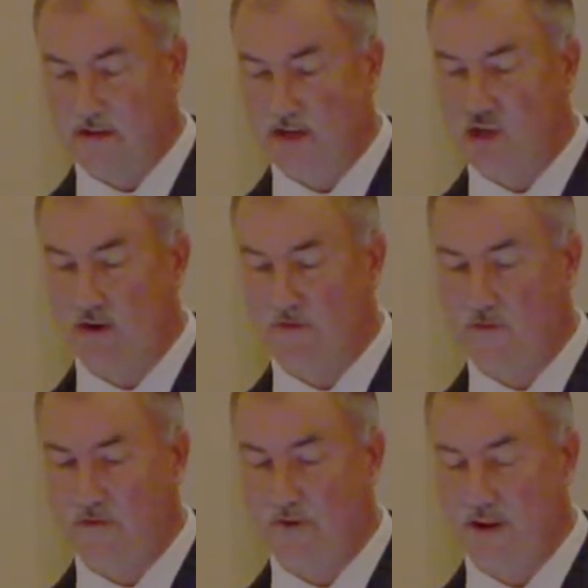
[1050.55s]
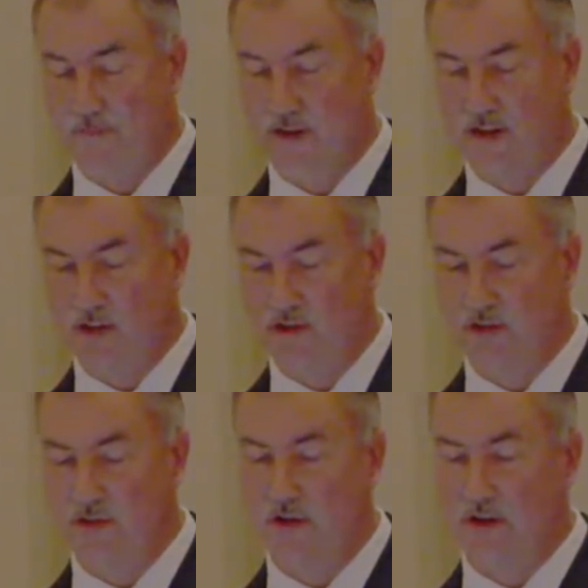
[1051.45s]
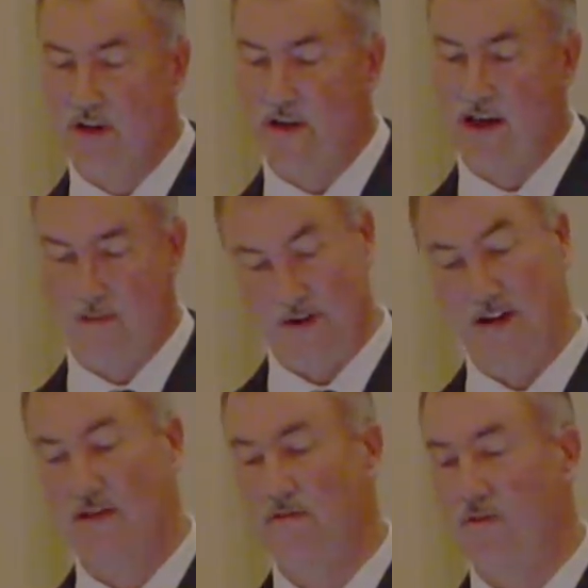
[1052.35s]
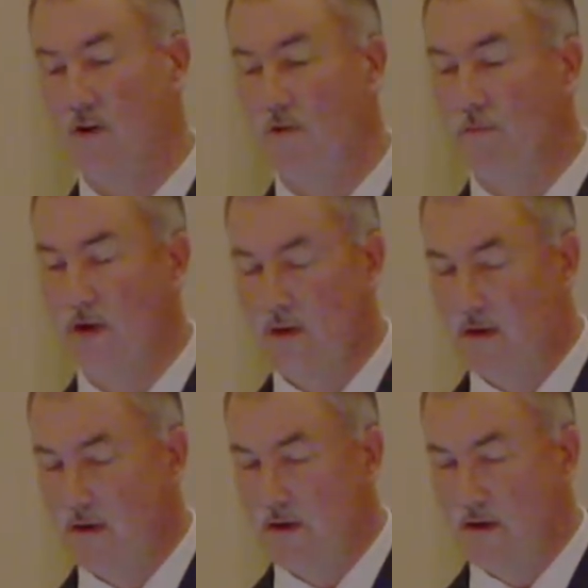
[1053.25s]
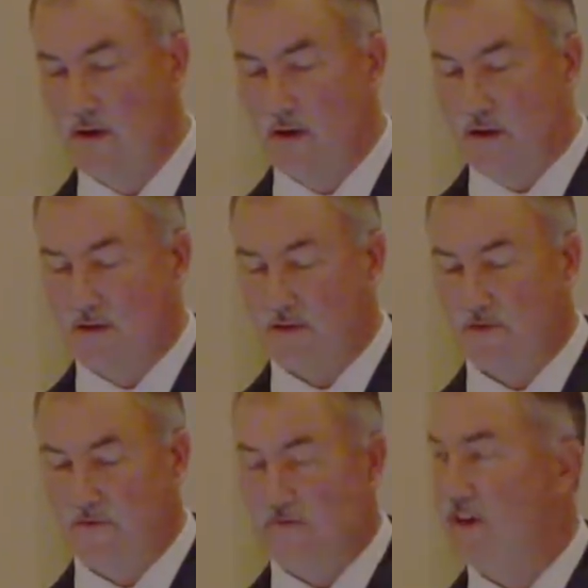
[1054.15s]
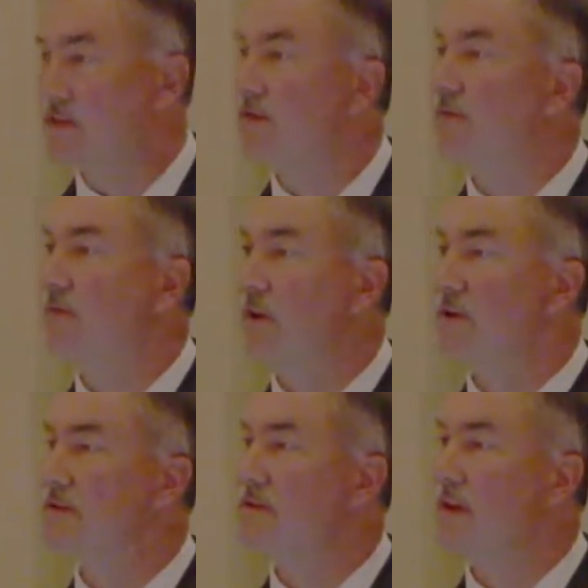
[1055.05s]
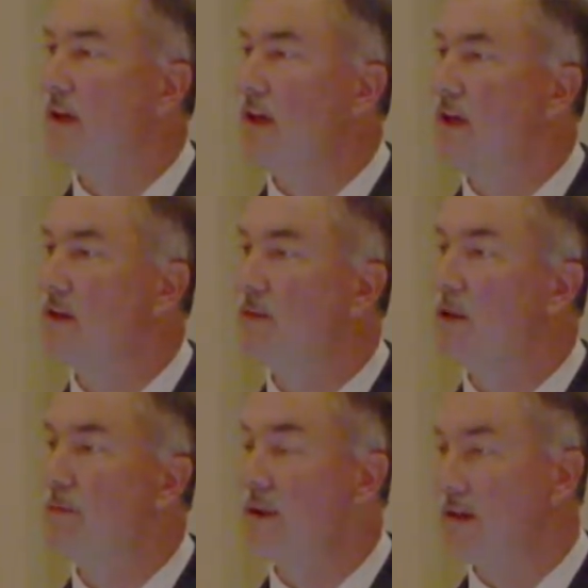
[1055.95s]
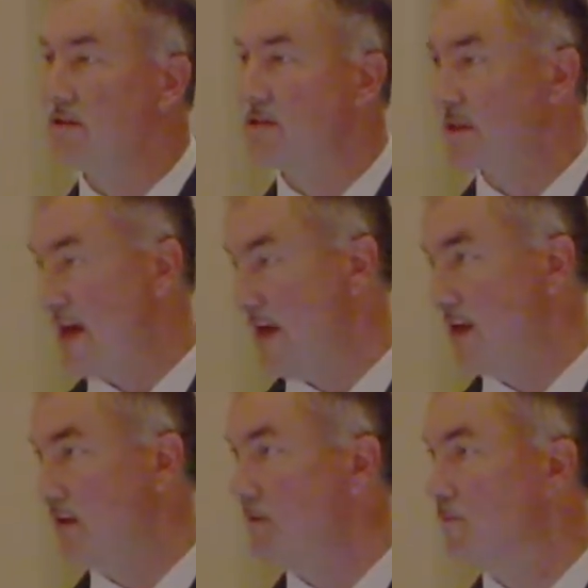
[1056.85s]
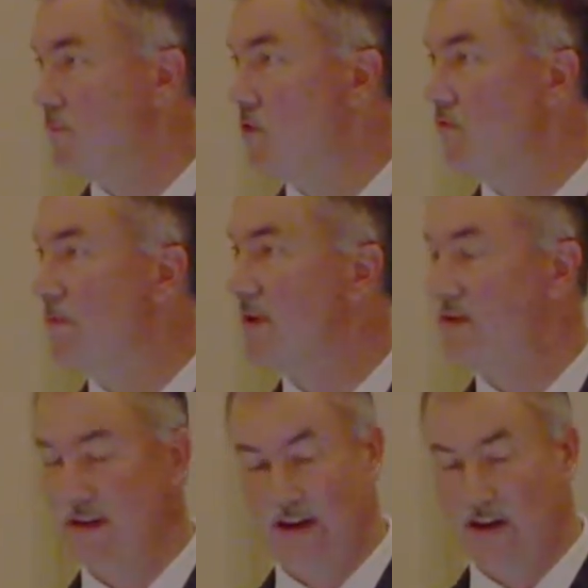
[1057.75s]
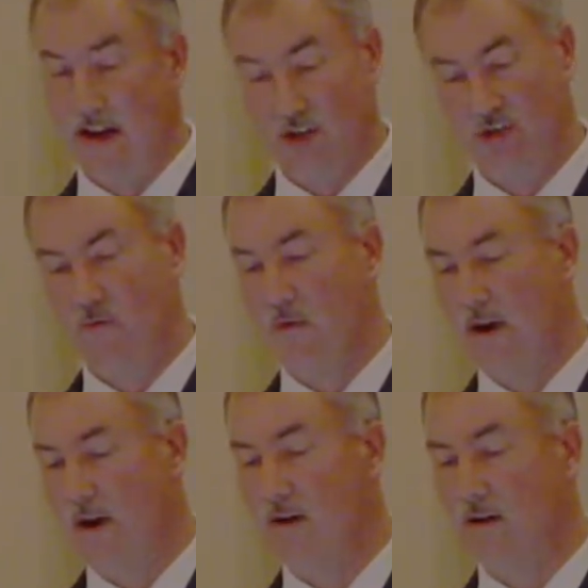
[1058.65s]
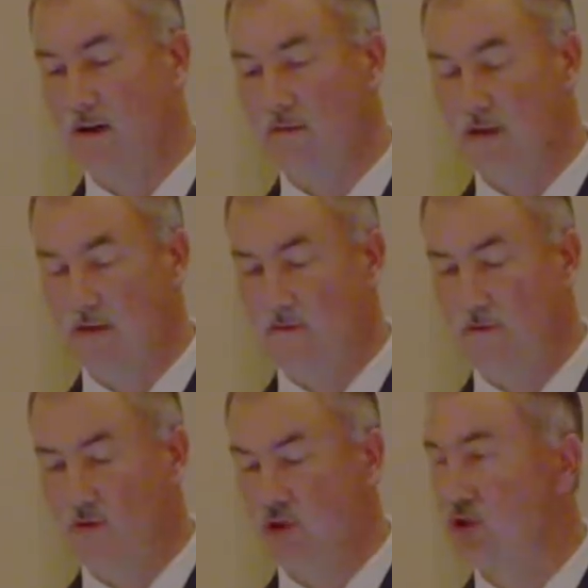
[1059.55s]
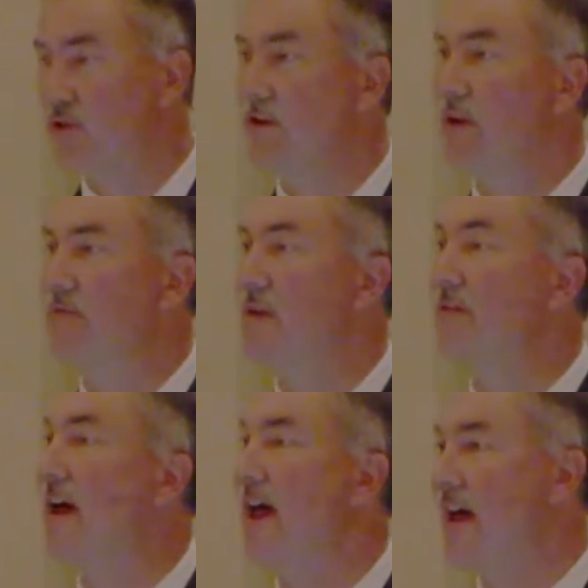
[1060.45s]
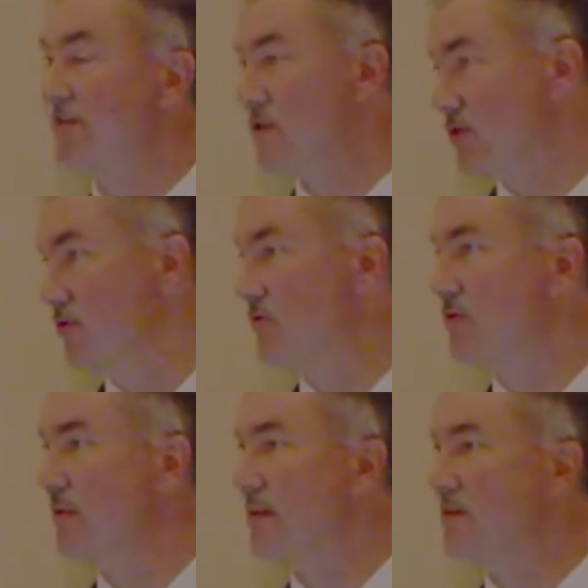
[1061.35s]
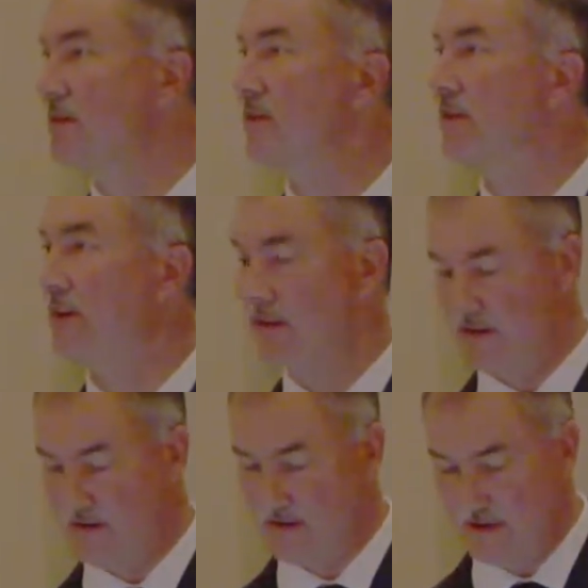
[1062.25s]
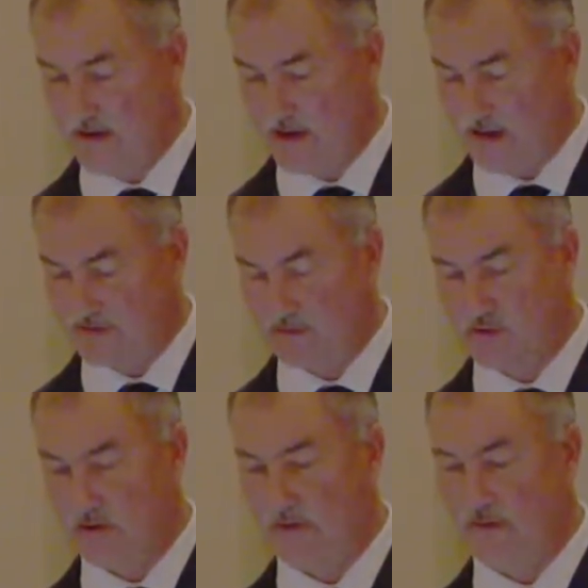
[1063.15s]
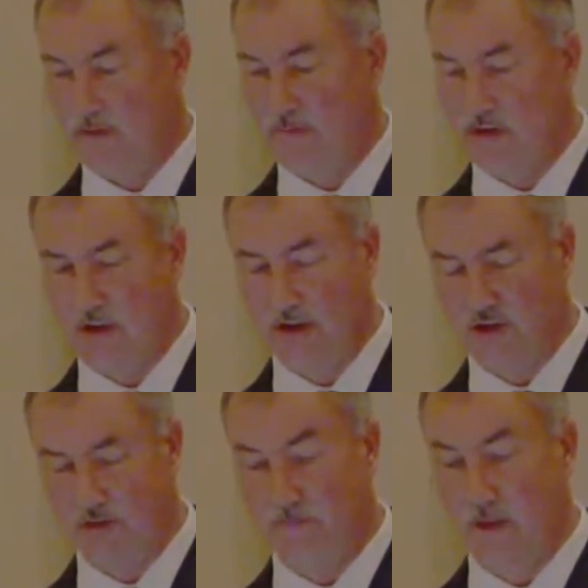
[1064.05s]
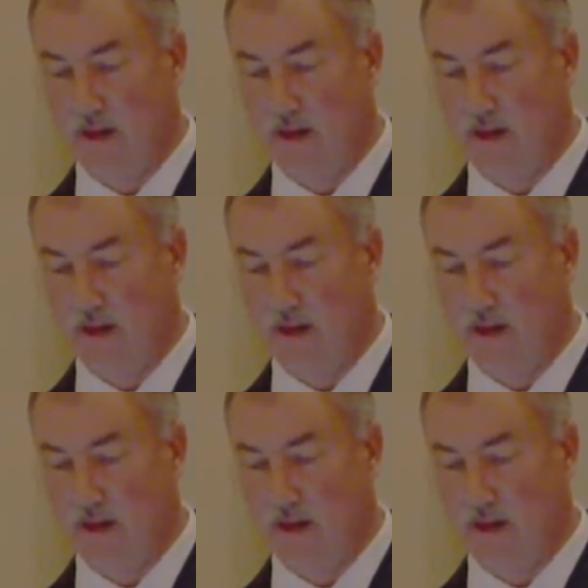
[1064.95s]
digital forefoot amputations, and you can accommodate the foam to fit the foot and eliminate sliding movement. And they can actually wear a full shoe. They don't have to have a half a shoe, so it doesn't look like they have some sort of amputation.